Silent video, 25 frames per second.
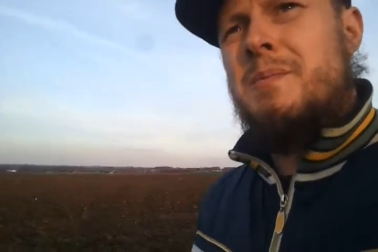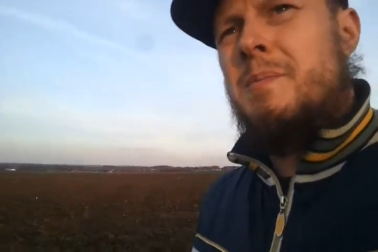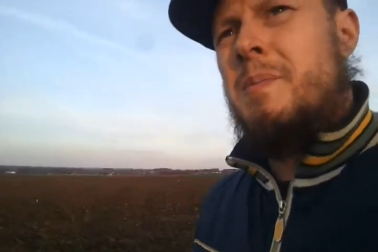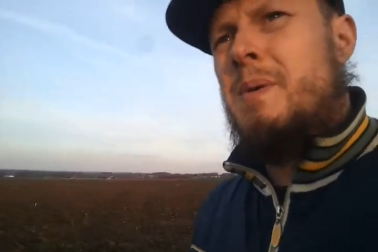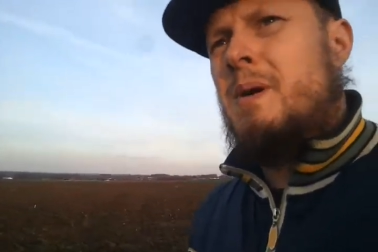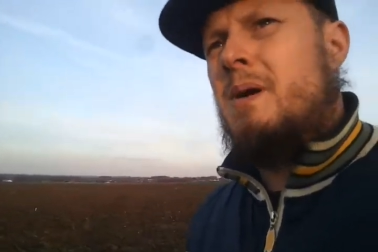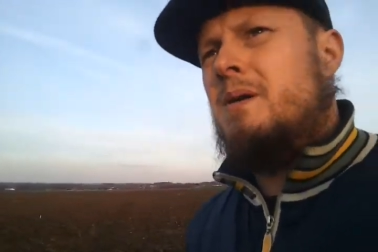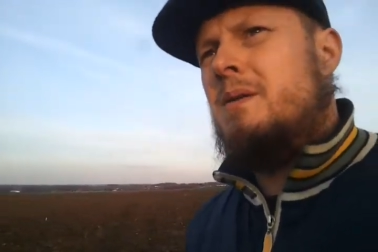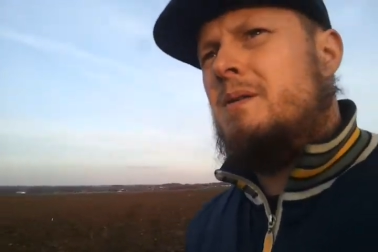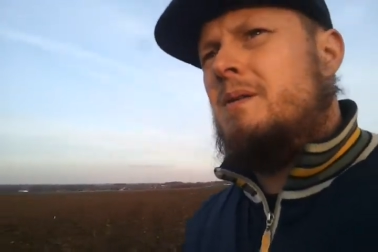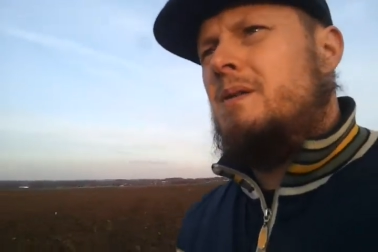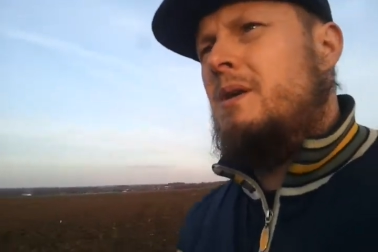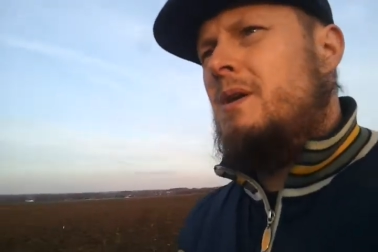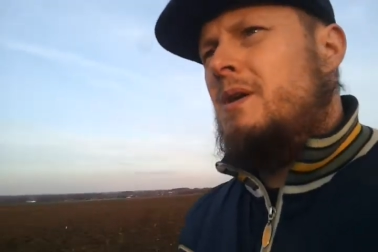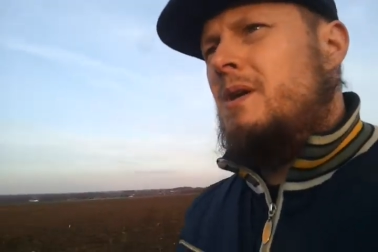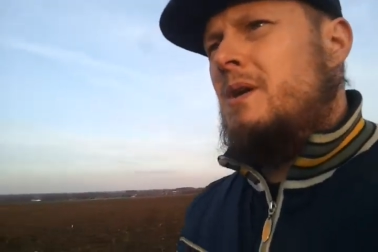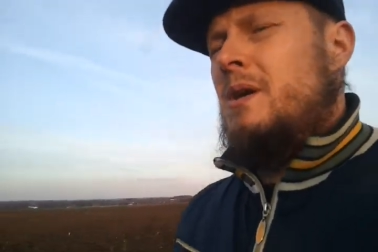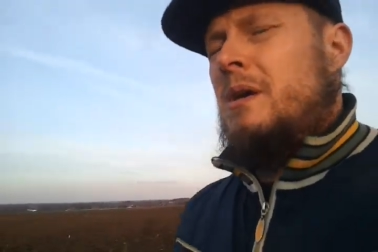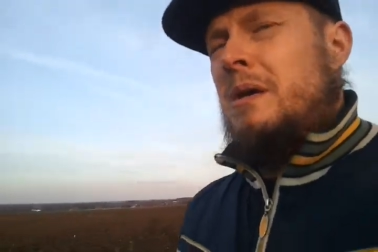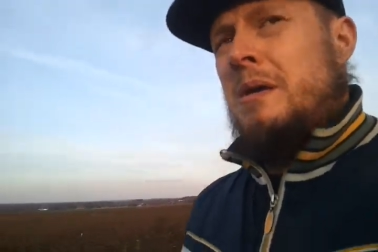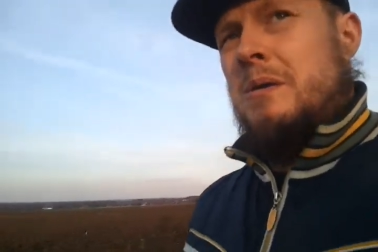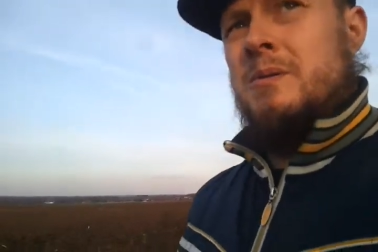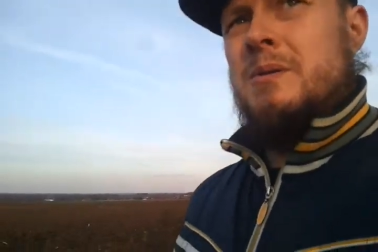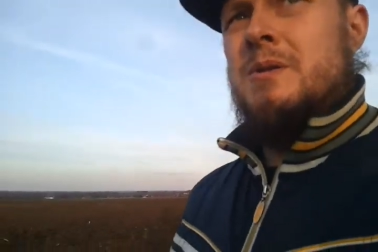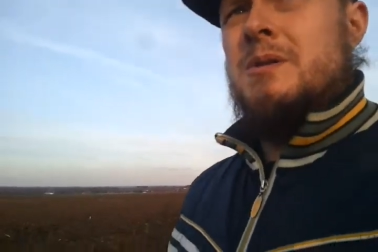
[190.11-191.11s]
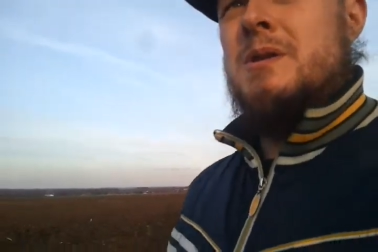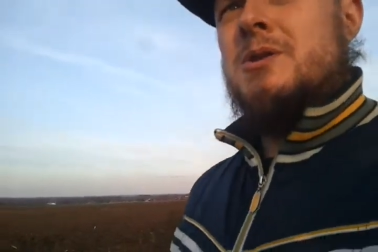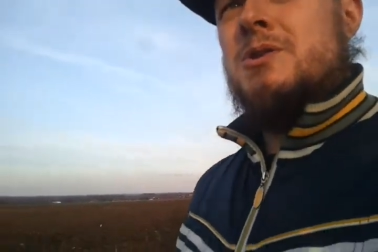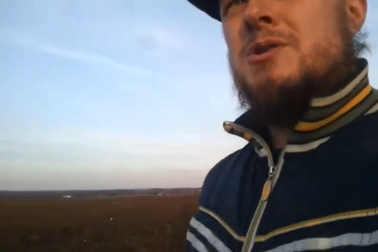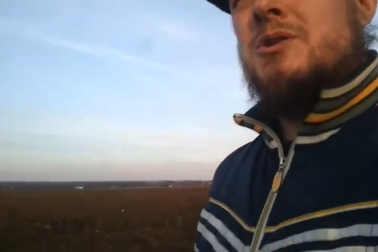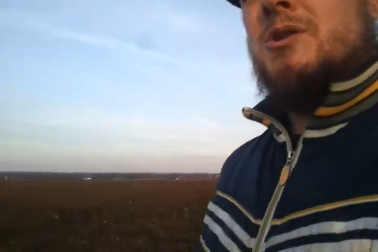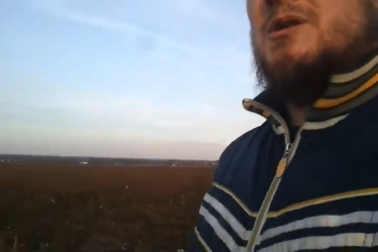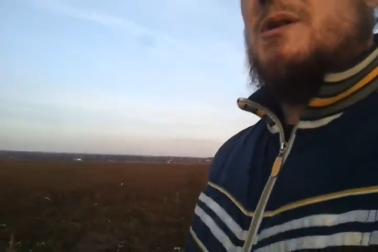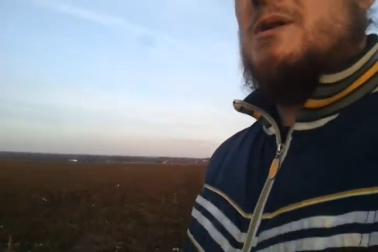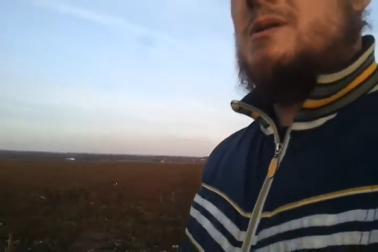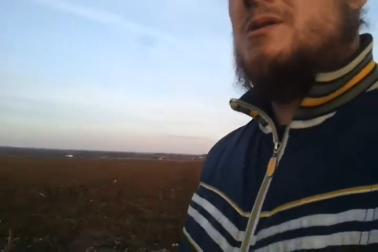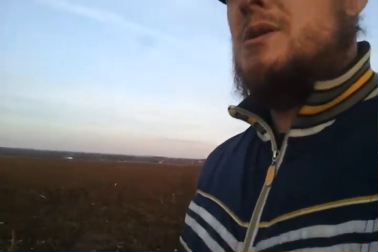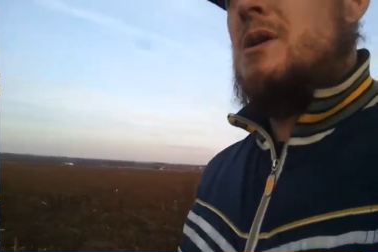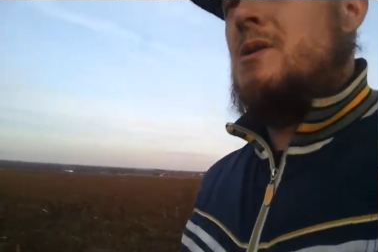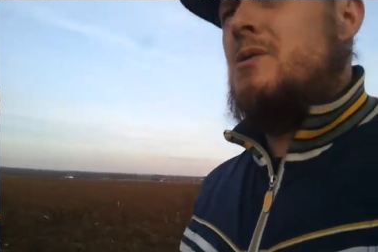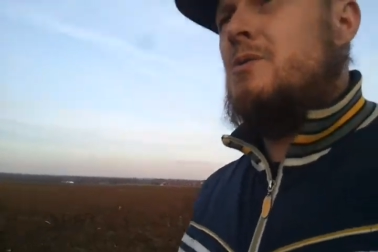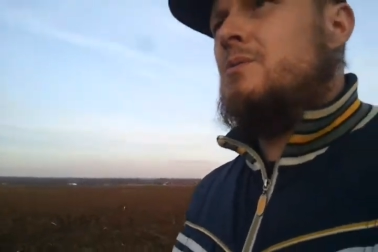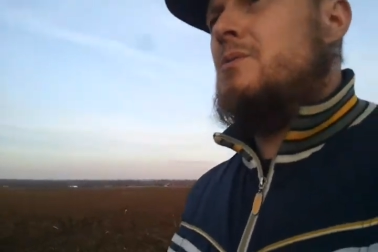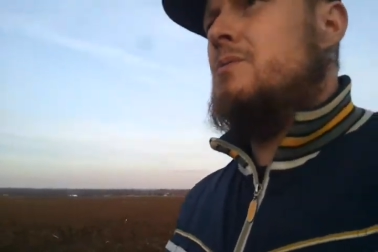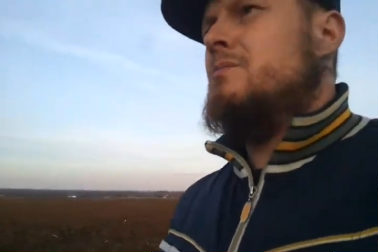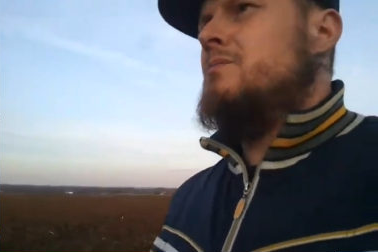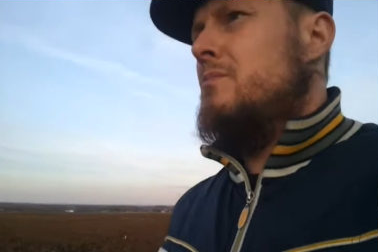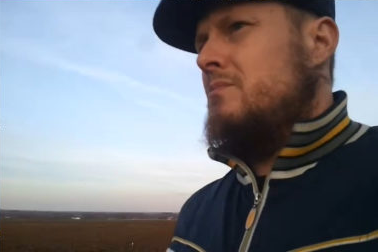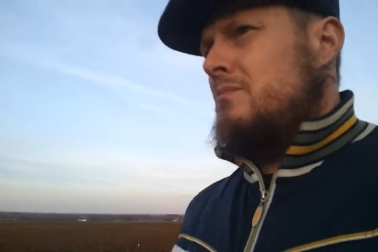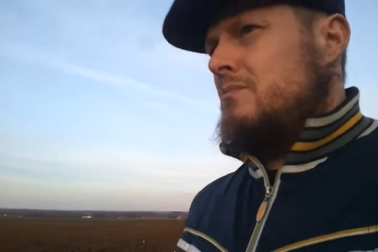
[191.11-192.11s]
but when the sun is
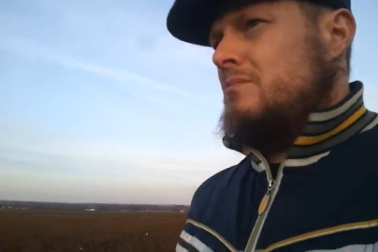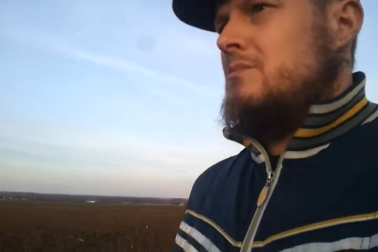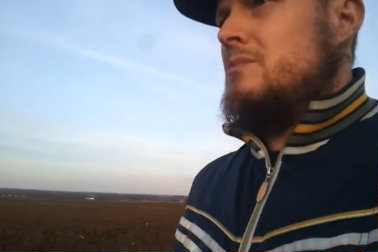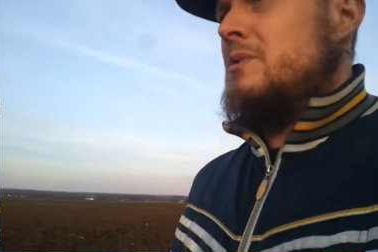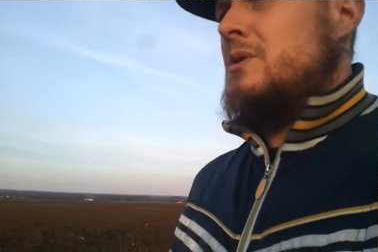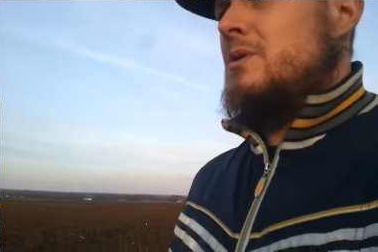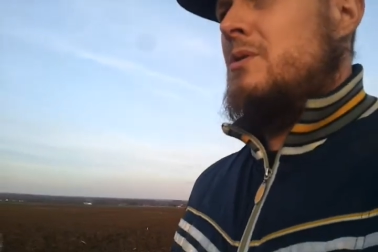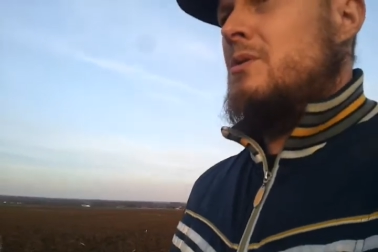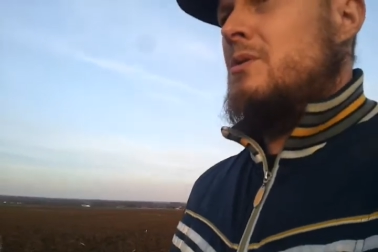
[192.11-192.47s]
out, you